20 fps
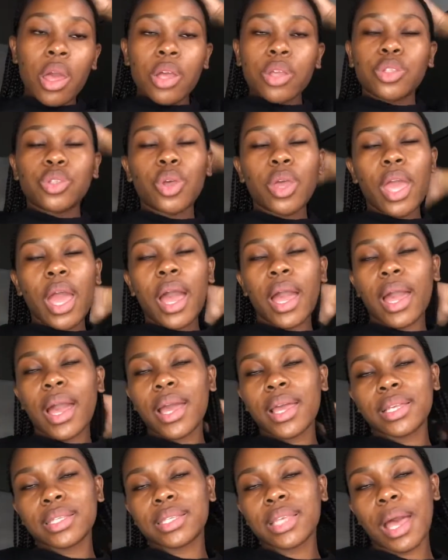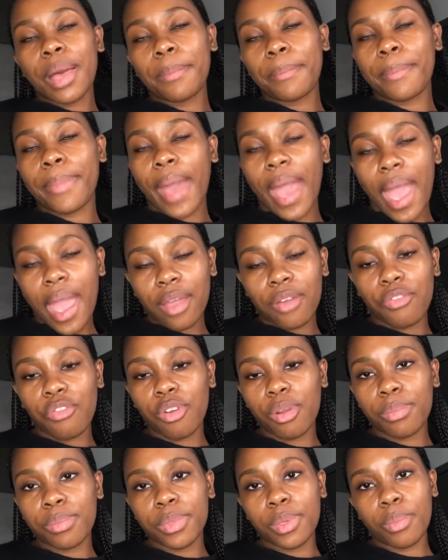So yeah, guys, I'm back
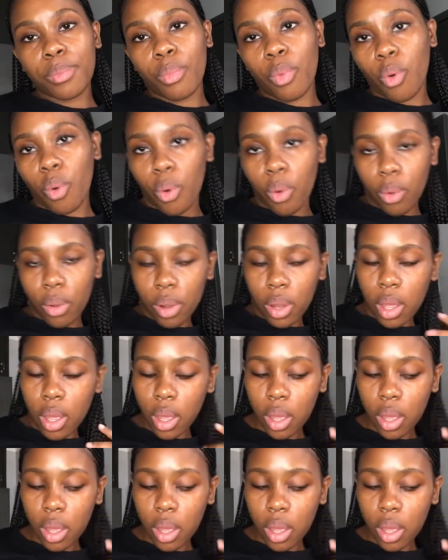from the mall.